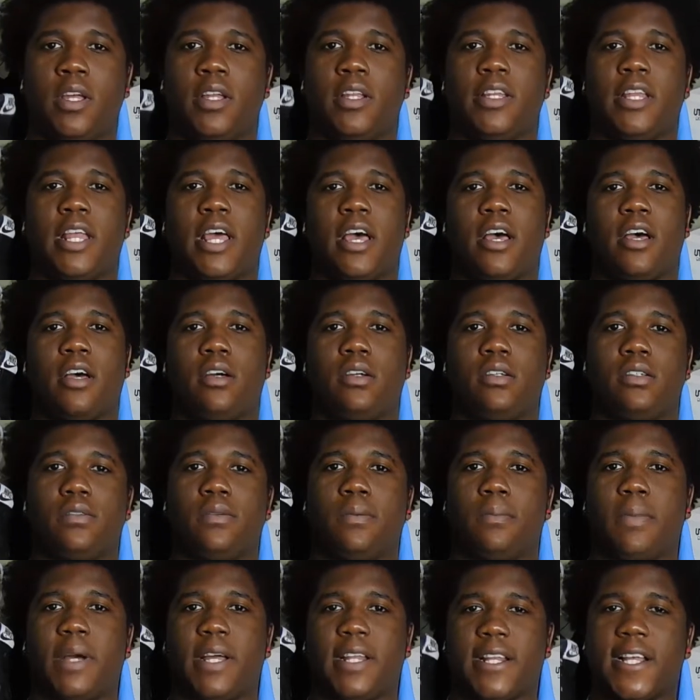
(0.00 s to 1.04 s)
Now,
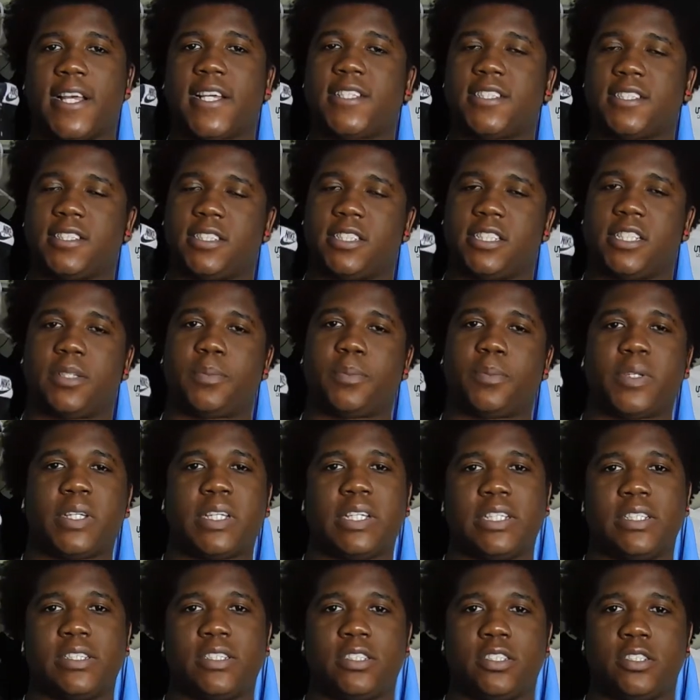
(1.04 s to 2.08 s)
my next tip
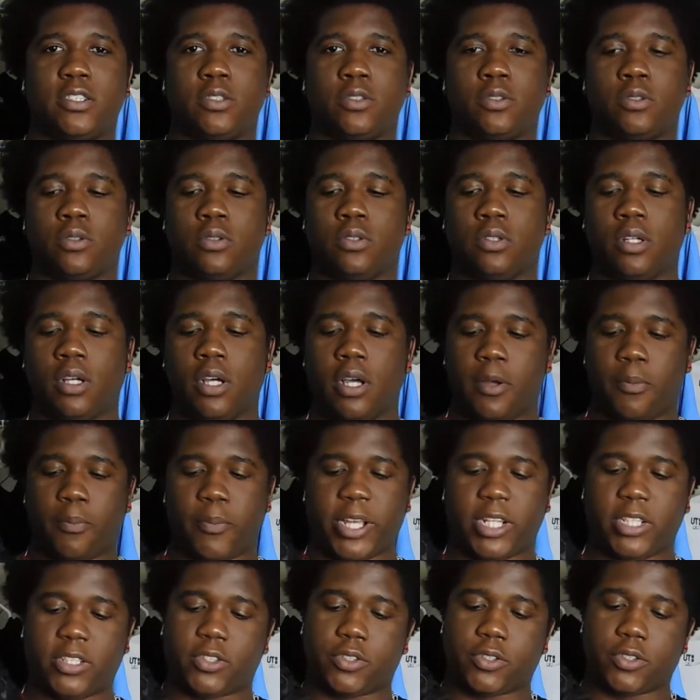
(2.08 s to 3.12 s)
is to
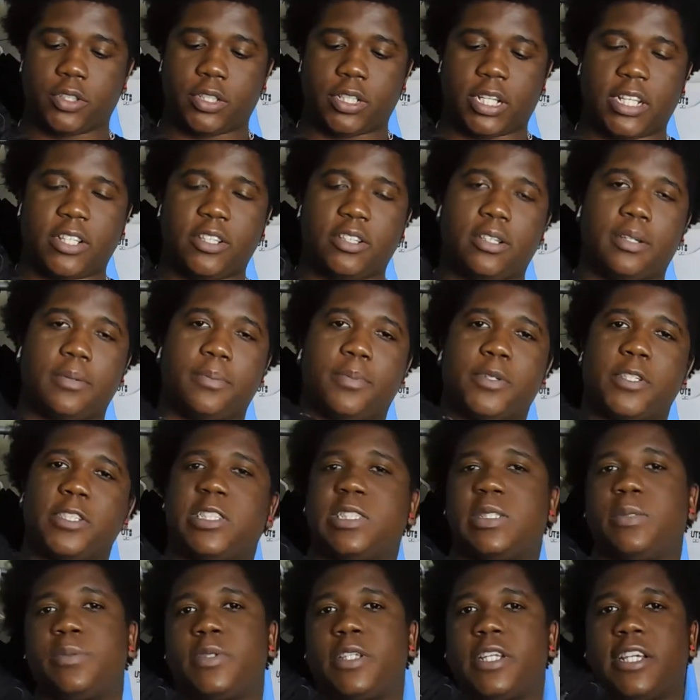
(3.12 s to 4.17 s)
make sure that you can put
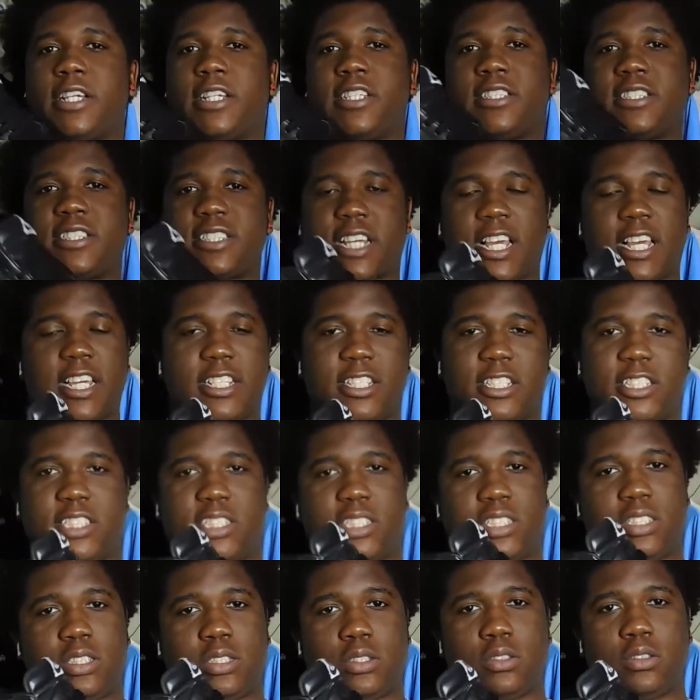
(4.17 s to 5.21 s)
something inside the
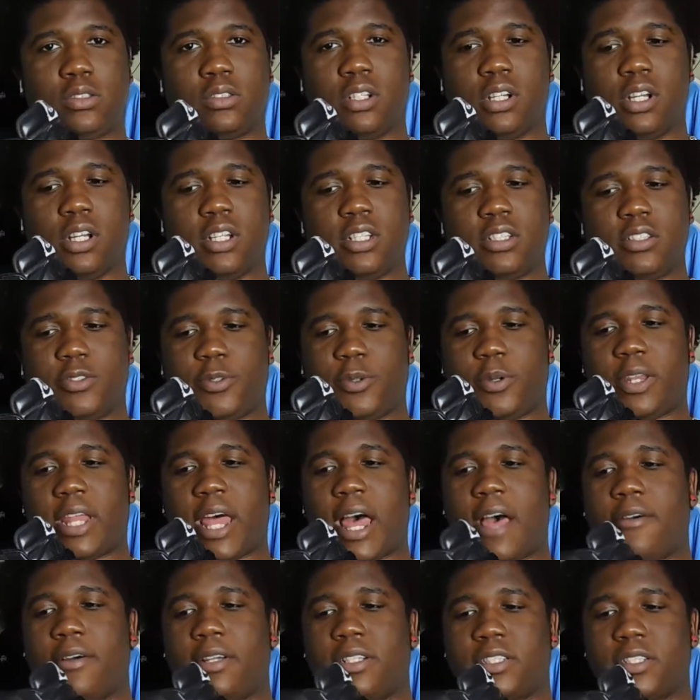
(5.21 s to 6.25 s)
shoe to
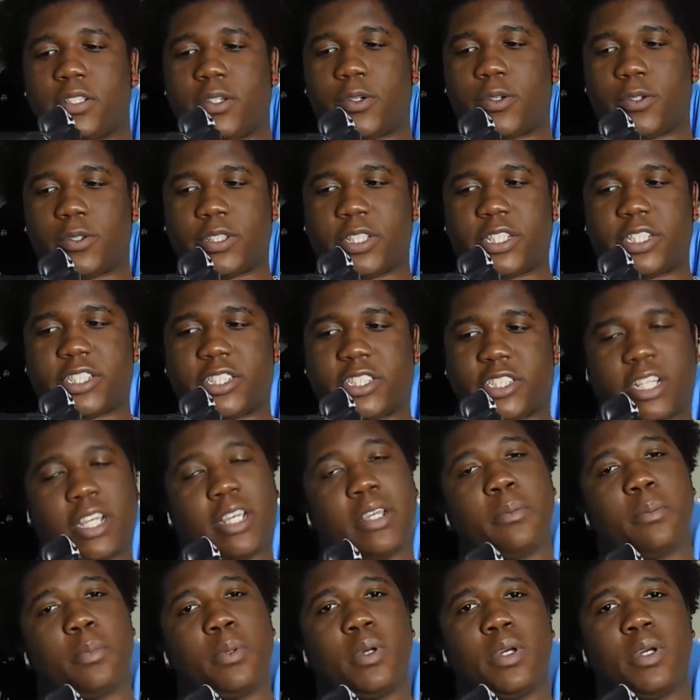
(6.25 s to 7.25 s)
allow it to hold their shape.